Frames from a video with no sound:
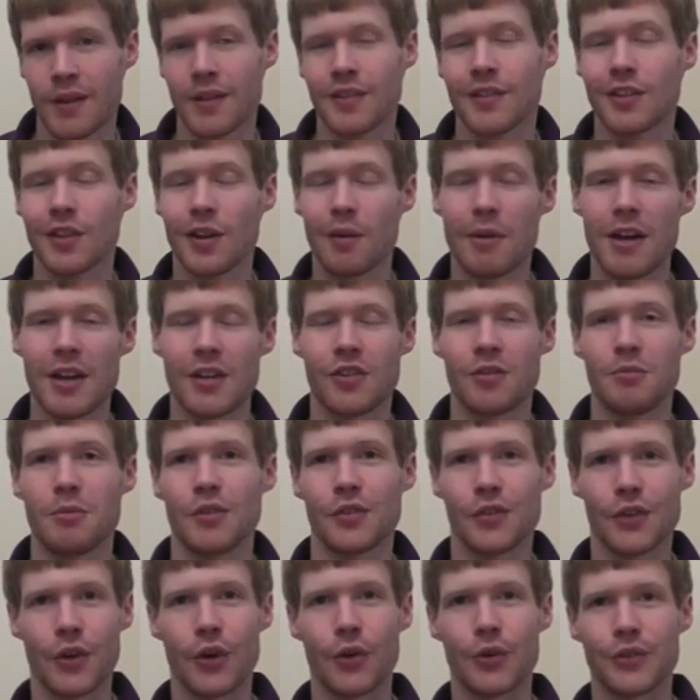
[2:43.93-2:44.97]
Some estimates
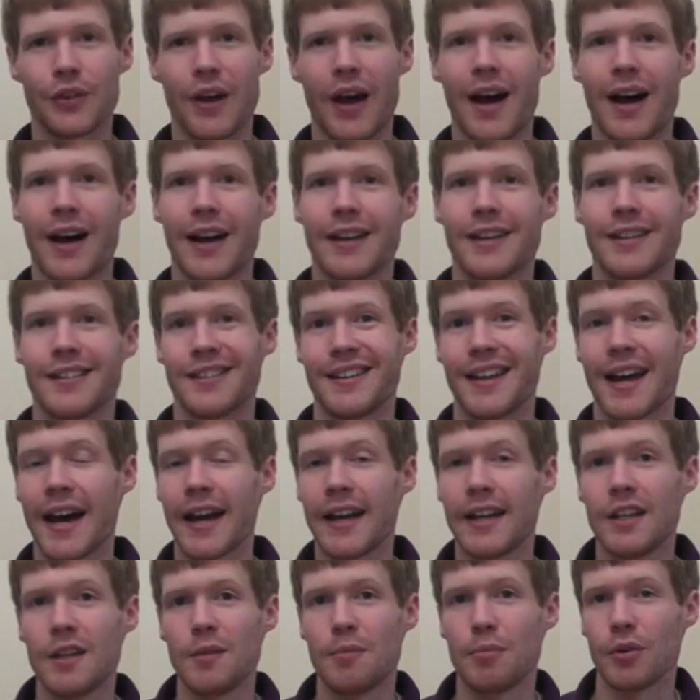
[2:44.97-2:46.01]
go as high as
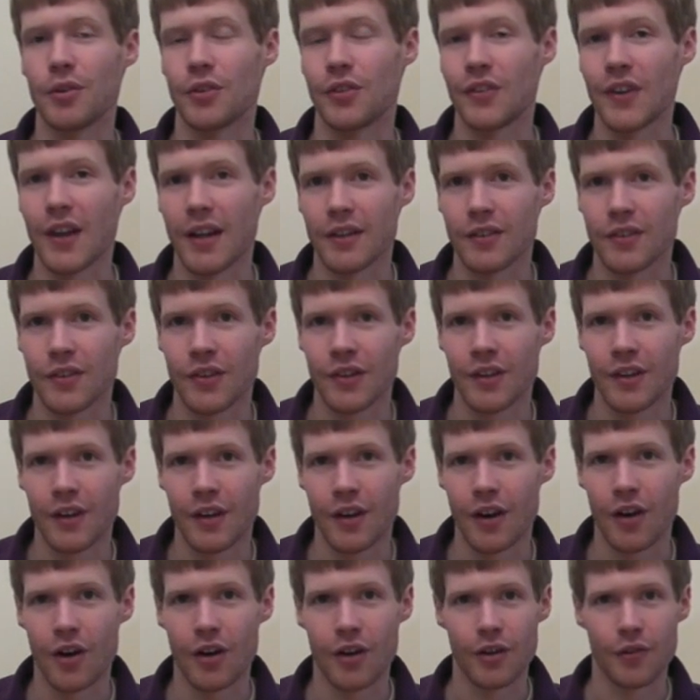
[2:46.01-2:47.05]
90%
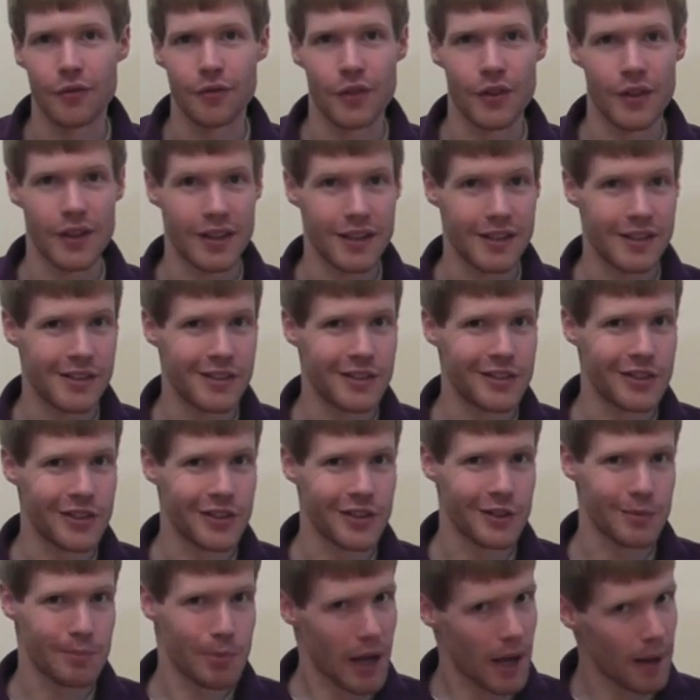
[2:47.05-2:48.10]
of the
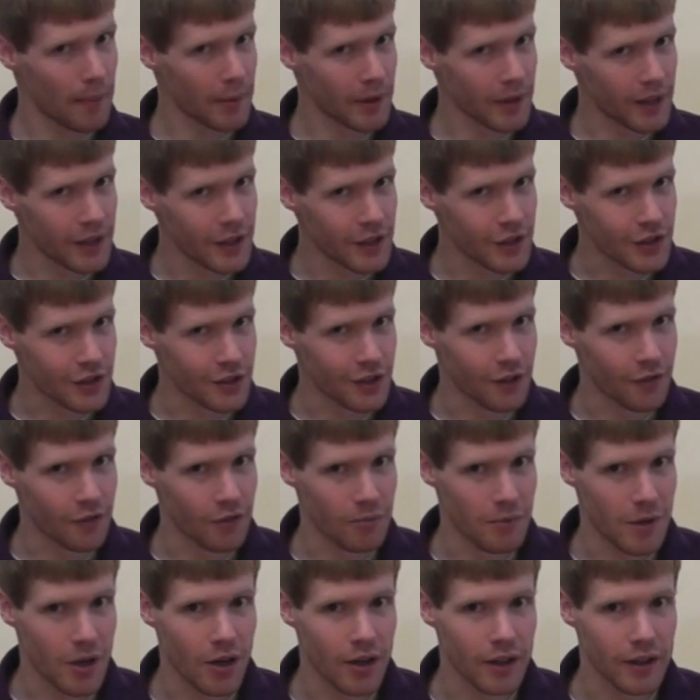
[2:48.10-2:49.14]
indigenous population of
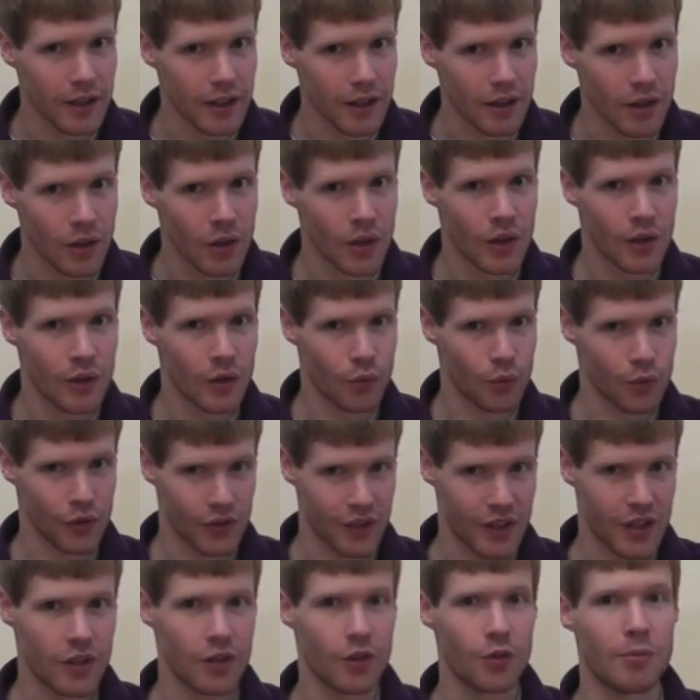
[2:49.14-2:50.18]
America was
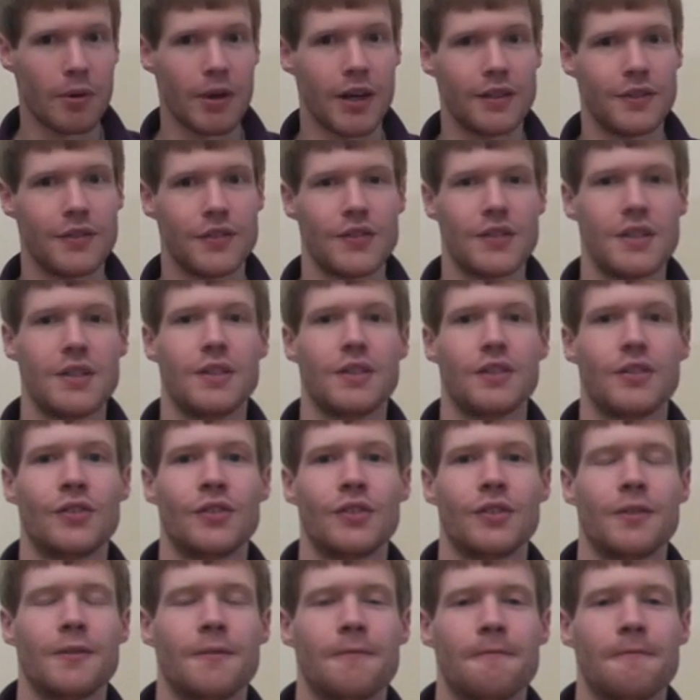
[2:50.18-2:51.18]
killed by disease.